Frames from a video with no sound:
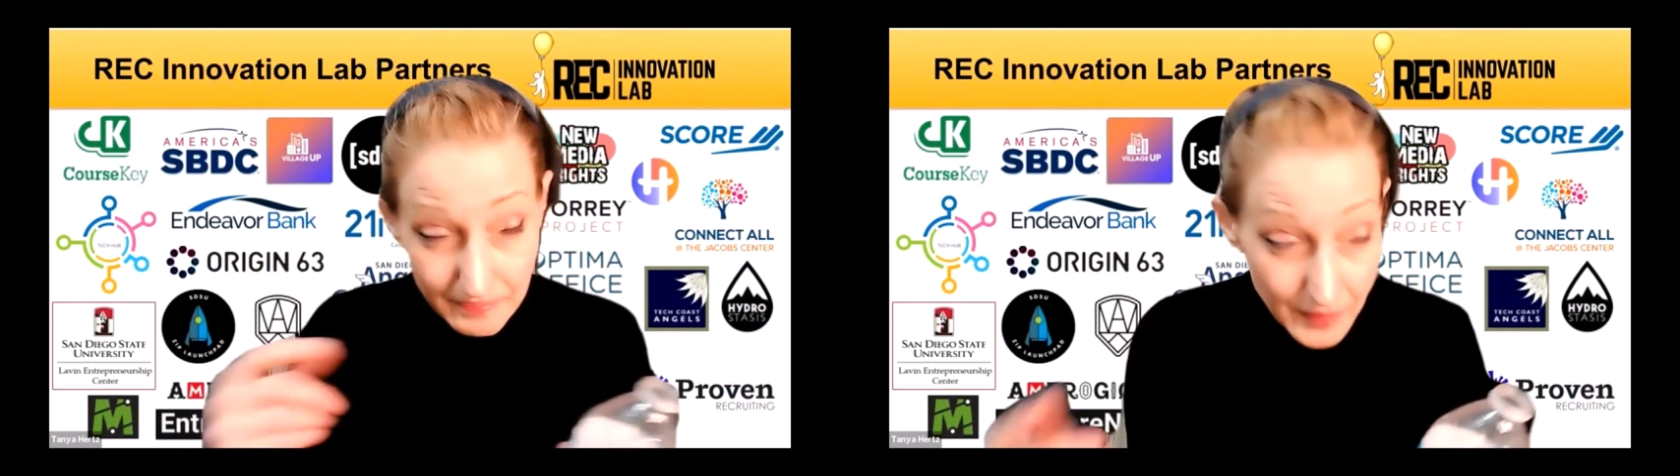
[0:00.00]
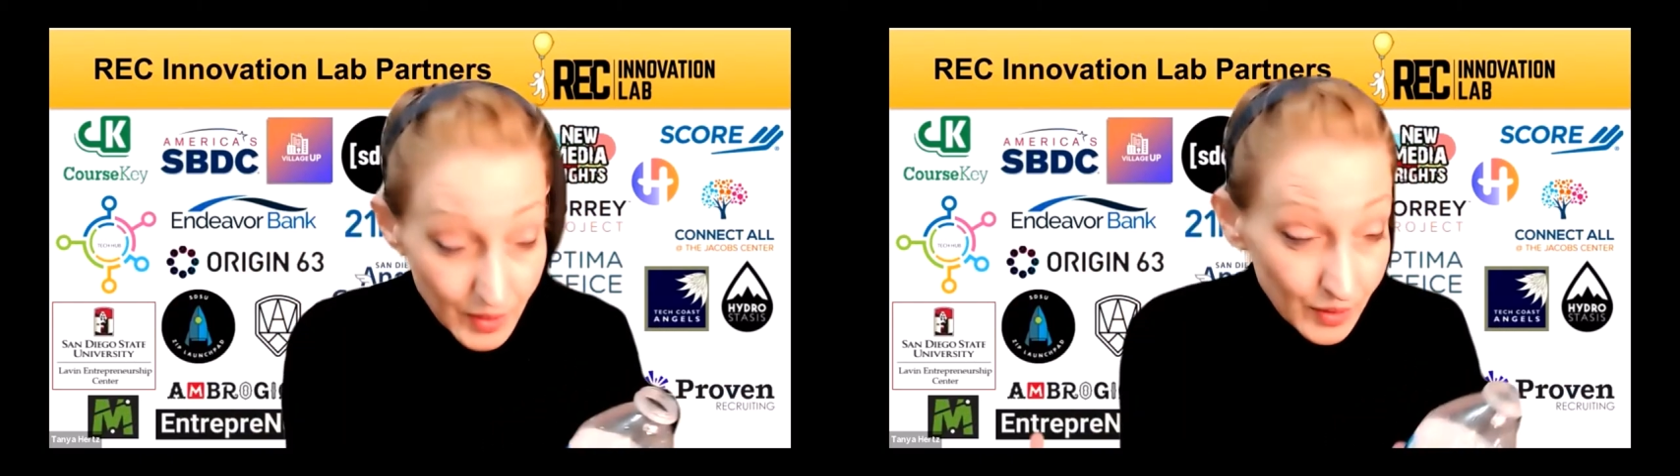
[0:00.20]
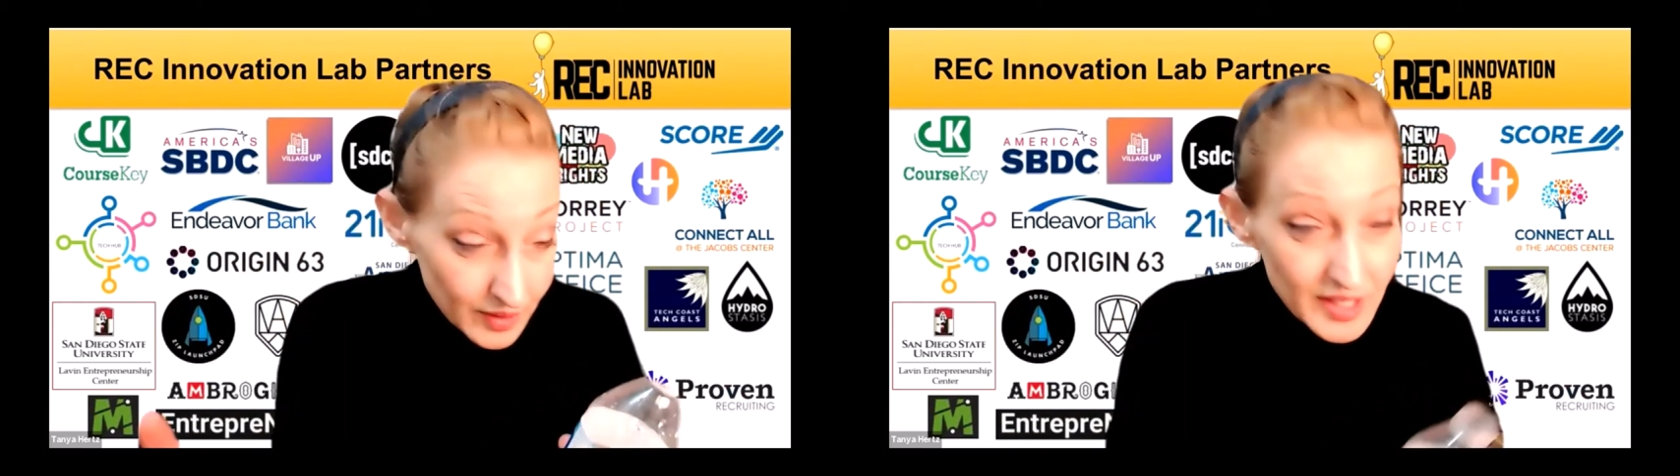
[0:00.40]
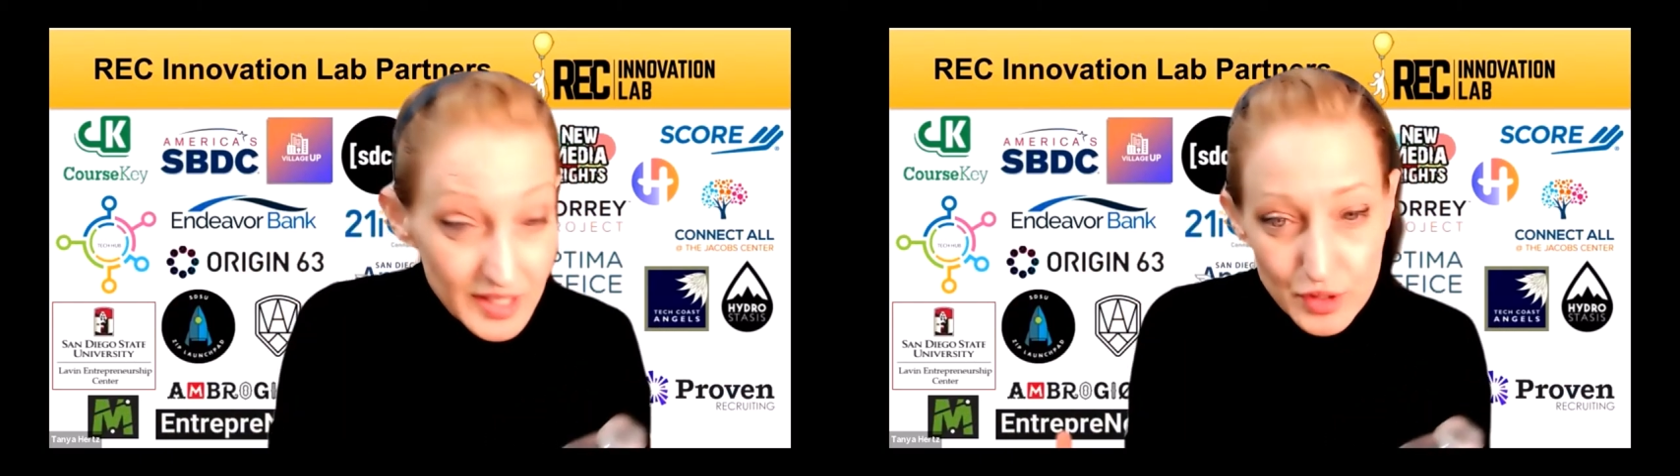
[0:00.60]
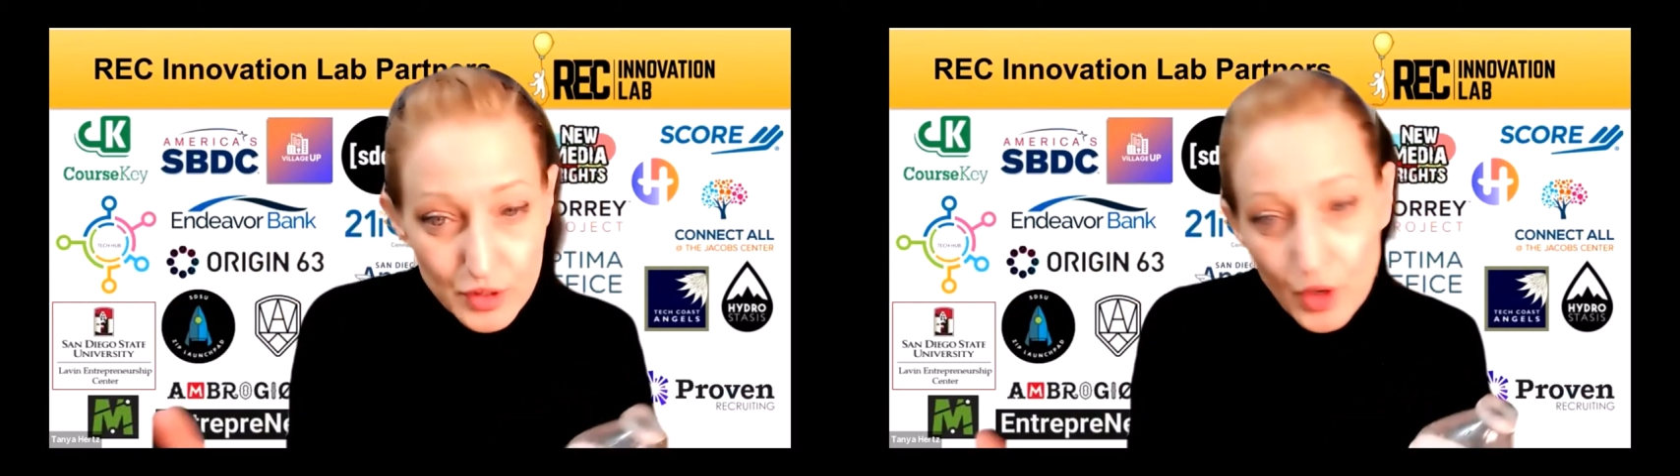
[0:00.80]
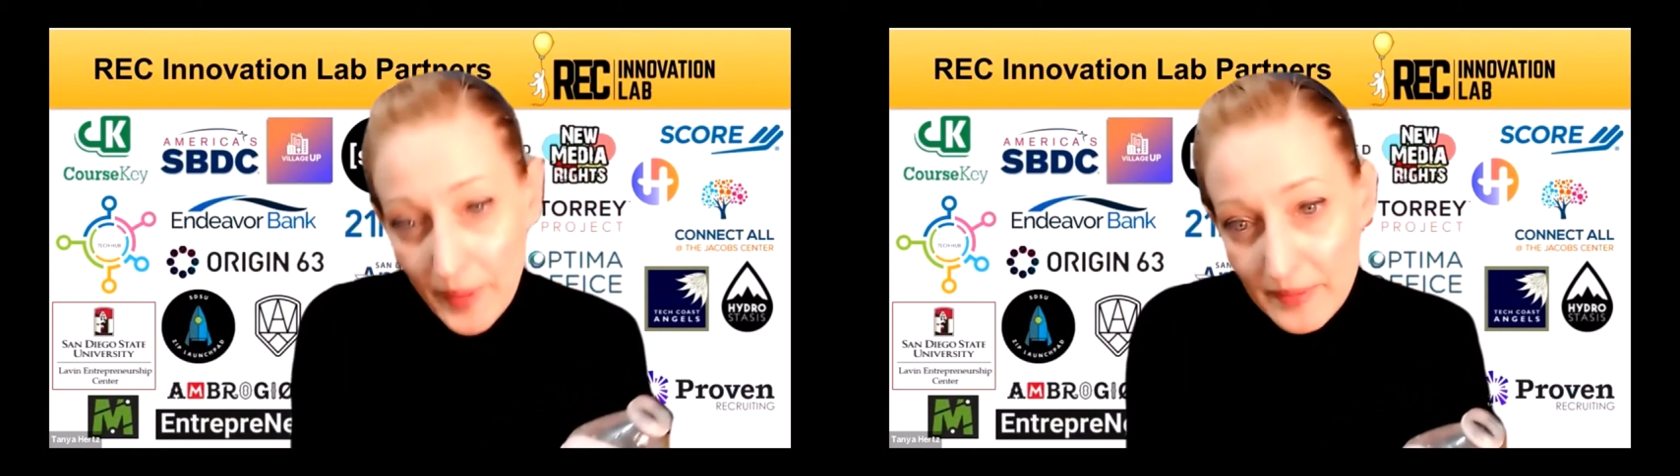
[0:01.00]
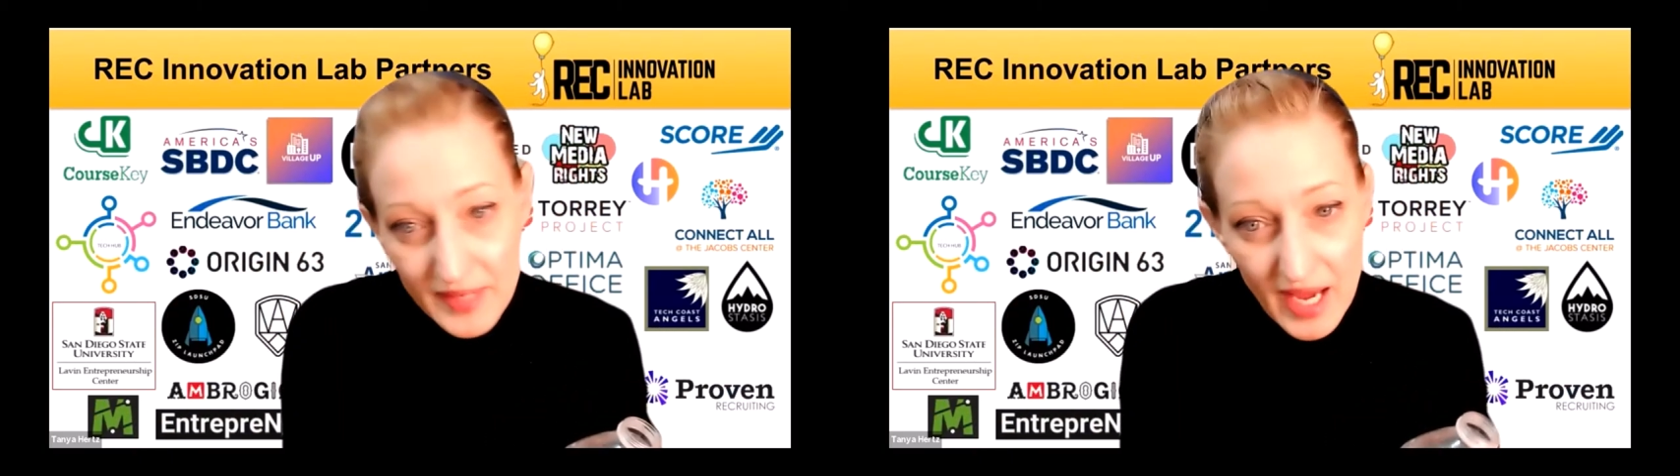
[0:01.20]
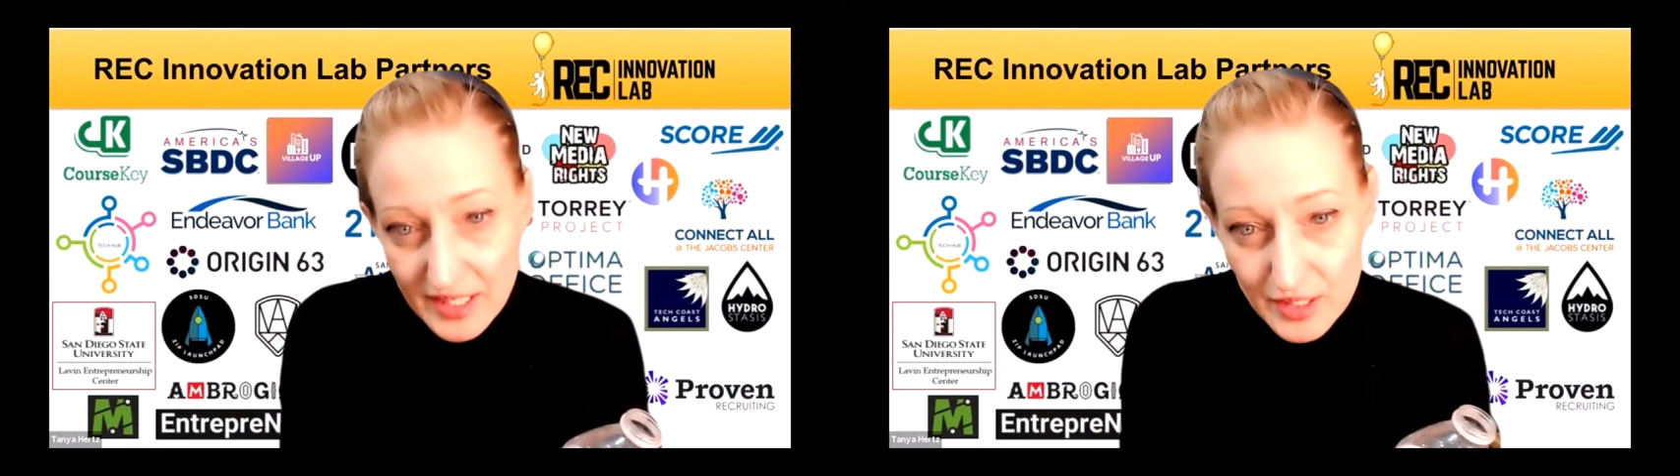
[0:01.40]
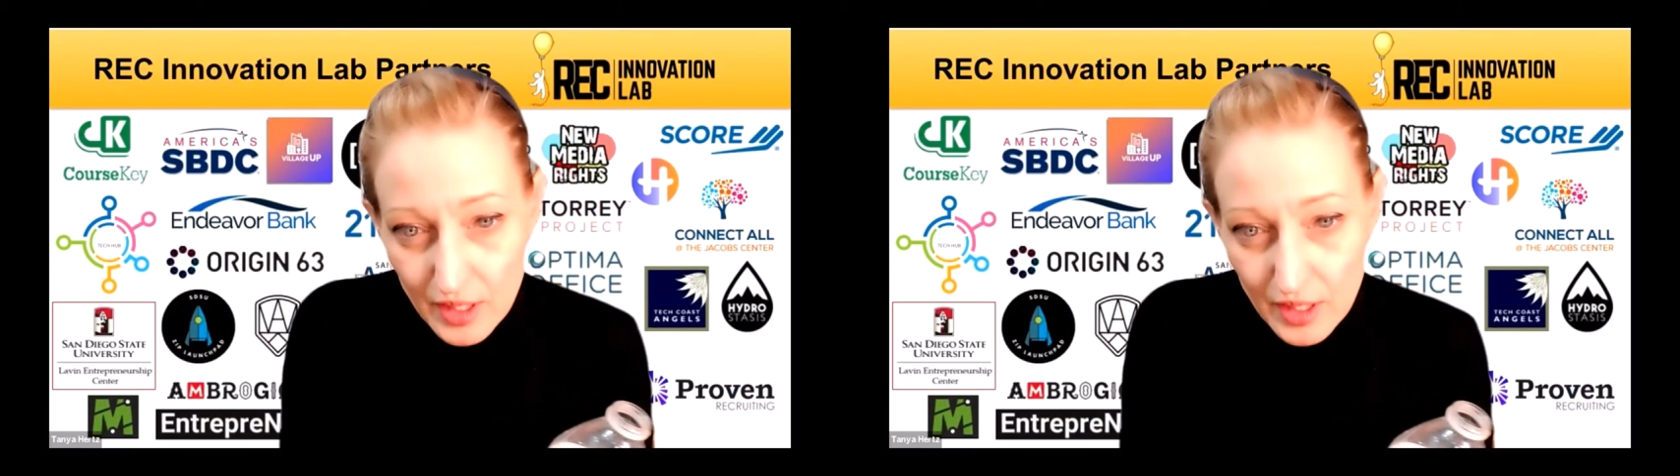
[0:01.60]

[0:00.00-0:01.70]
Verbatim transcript: earn, and so you don't pay taxes